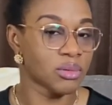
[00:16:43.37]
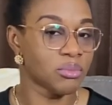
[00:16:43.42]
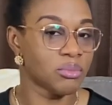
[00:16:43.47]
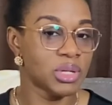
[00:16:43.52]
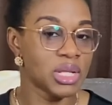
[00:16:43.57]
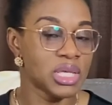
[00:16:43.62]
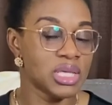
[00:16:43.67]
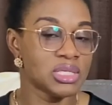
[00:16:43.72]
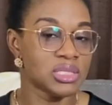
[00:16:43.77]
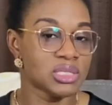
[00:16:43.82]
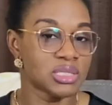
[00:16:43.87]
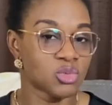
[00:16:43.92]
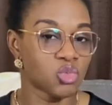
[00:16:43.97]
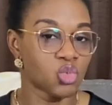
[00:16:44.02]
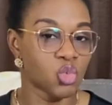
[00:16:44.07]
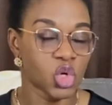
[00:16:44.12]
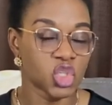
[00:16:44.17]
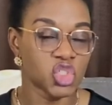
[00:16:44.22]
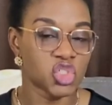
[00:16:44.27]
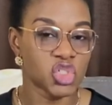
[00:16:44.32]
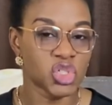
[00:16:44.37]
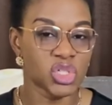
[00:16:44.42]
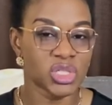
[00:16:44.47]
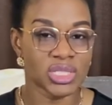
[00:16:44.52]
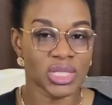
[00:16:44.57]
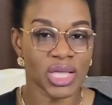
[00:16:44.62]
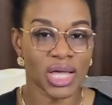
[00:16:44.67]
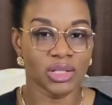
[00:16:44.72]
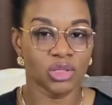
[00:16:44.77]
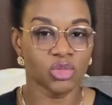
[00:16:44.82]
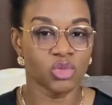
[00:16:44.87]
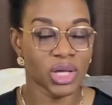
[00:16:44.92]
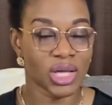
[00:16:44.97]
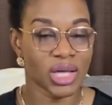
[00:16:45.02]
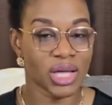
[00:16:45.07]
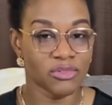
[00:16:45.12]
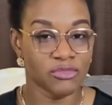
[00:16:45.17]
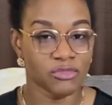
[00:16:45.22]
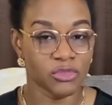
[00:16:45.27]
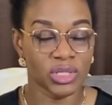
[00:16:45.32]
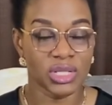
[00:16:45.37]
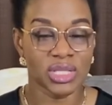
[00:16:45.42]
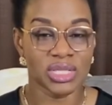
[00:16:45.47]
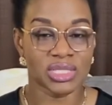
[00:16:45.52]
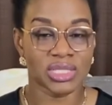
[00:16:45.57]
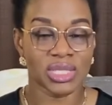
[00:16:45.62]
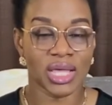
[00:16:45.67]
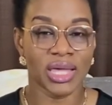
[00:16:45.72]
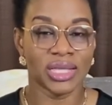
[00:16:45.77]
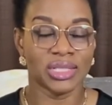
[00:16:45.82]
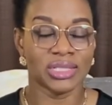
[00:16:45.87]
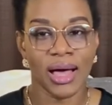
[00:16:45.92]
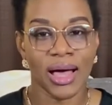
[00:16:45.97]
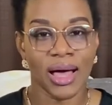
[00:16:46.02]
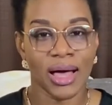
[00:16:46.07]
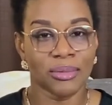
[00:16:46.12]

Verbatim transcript: please watch it and look for the signs.